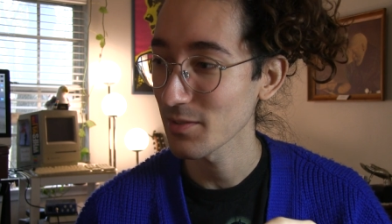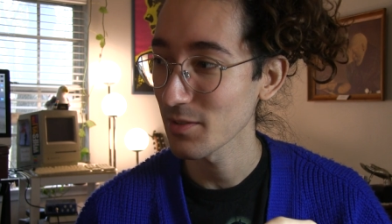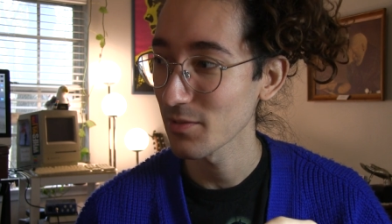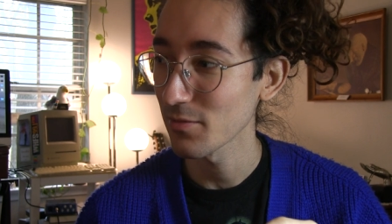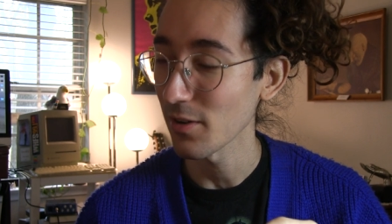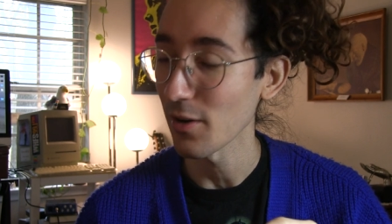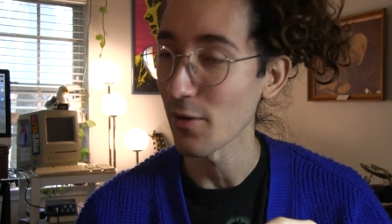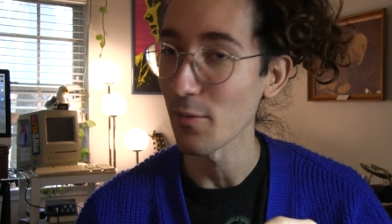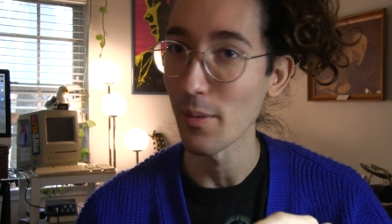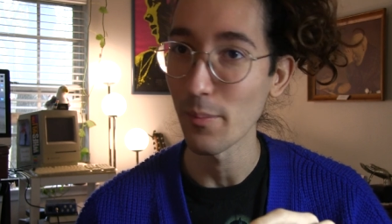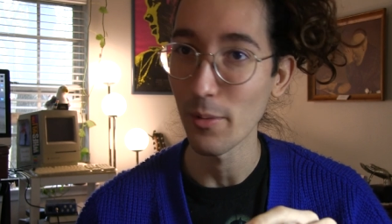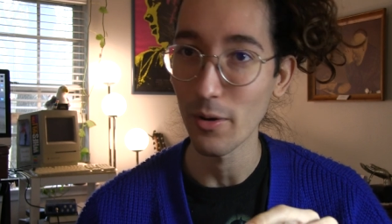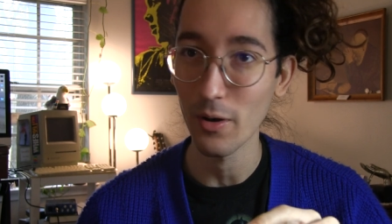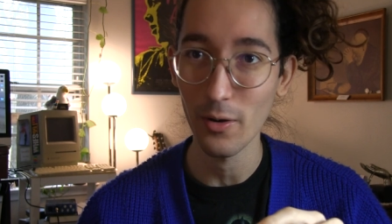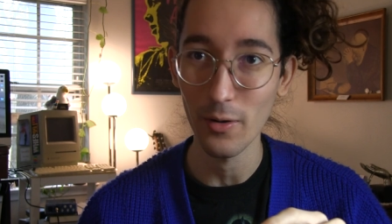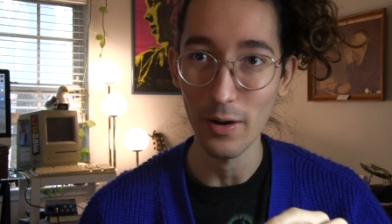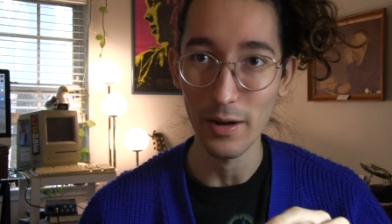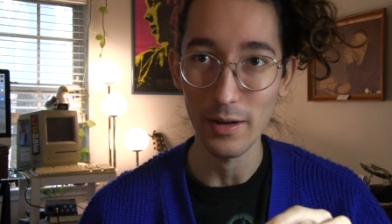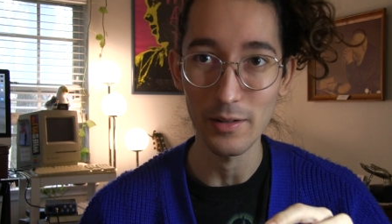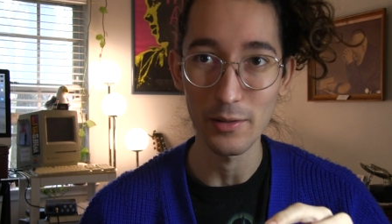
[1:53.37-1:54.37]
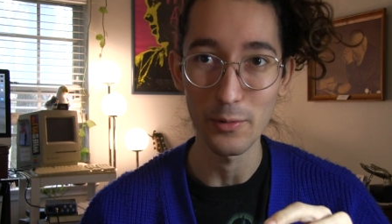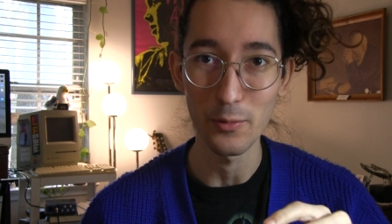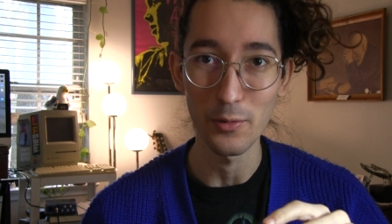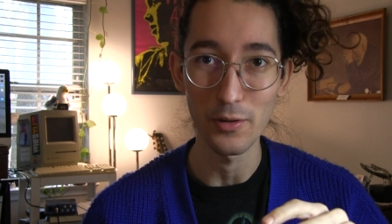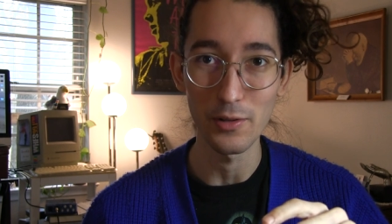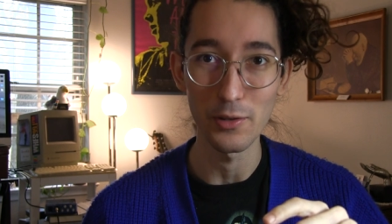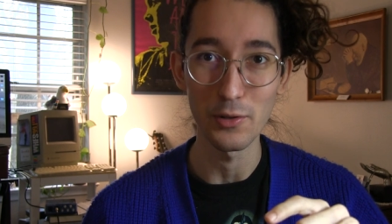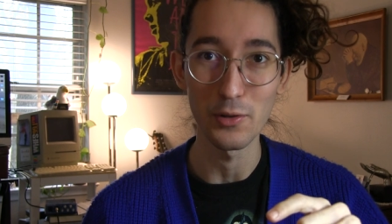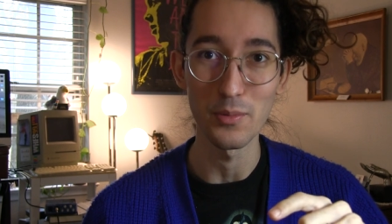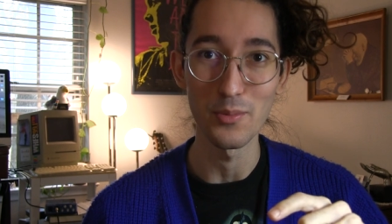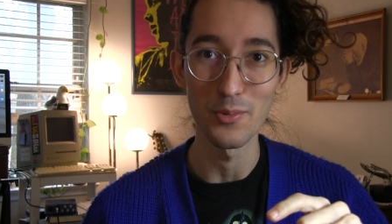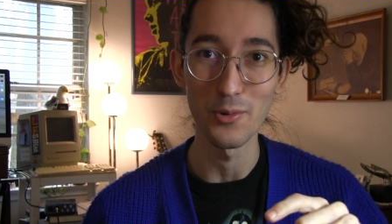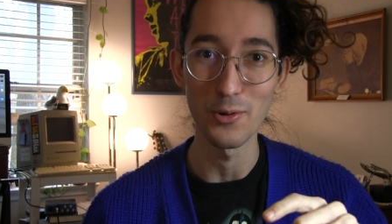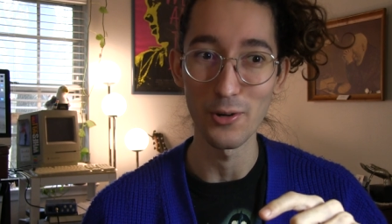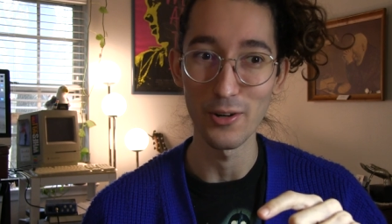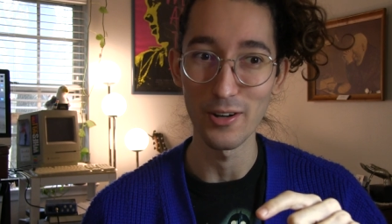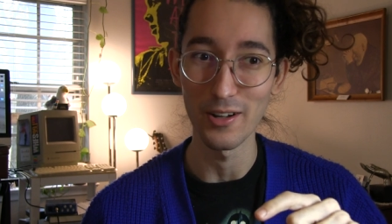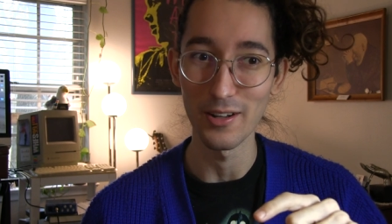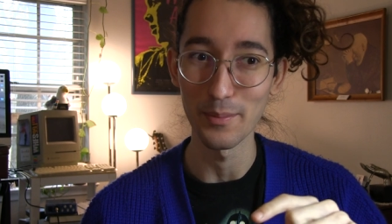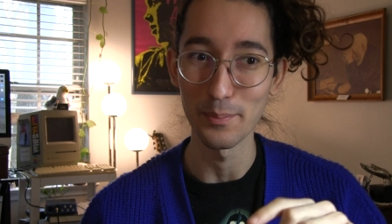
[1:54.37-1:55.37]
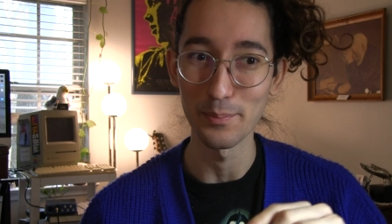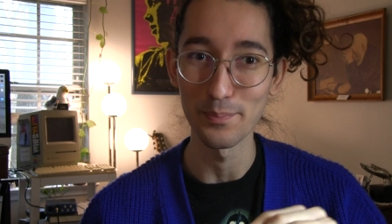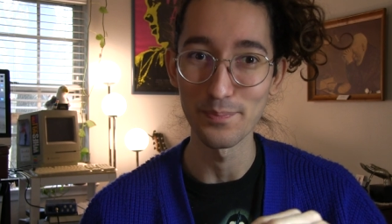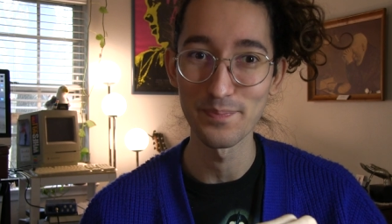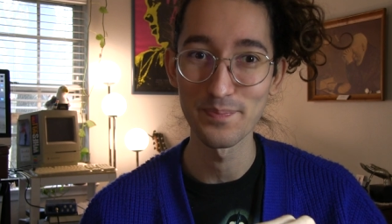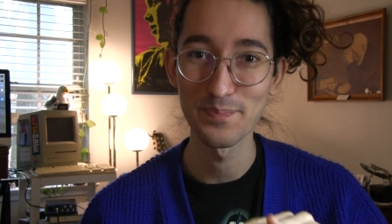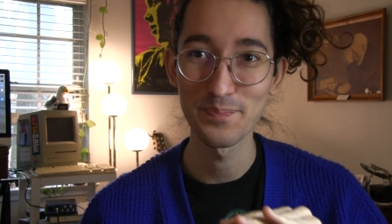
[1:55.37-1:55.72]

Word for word: if I remember correctly, were a little more um,